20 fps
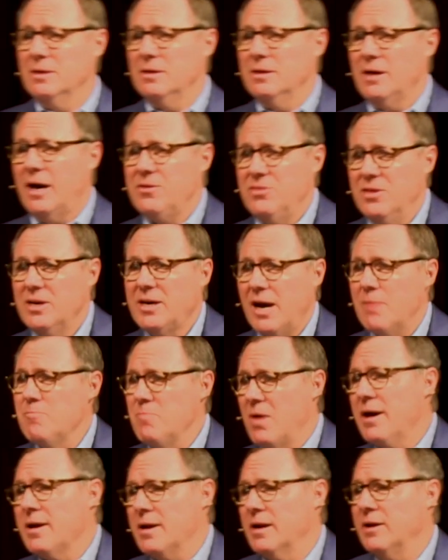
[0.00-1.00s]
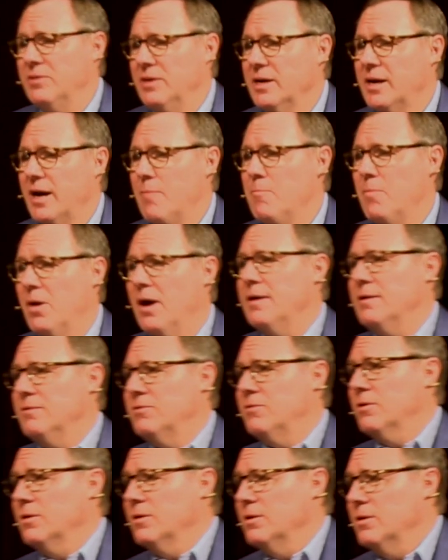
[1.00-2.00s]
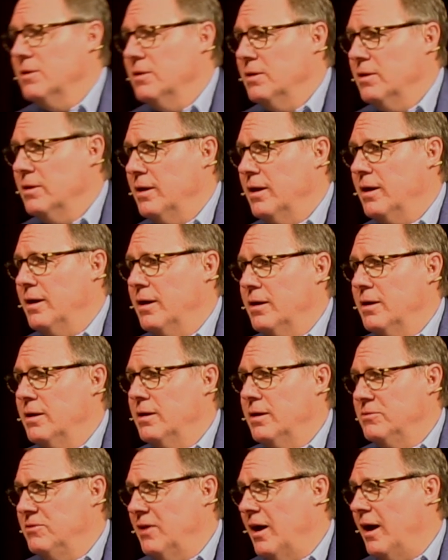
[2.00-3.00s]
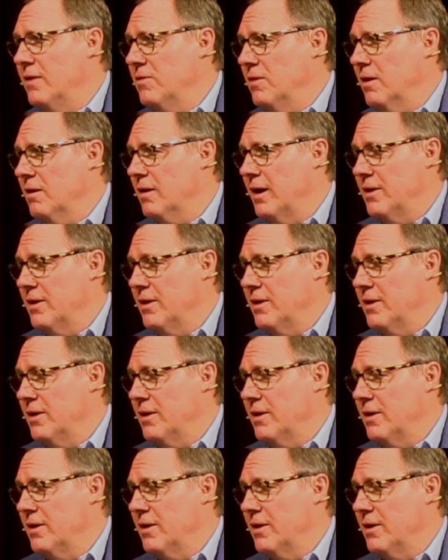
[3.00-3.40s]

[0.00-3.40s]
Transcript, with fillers: I think I might. I think I might uh, die there.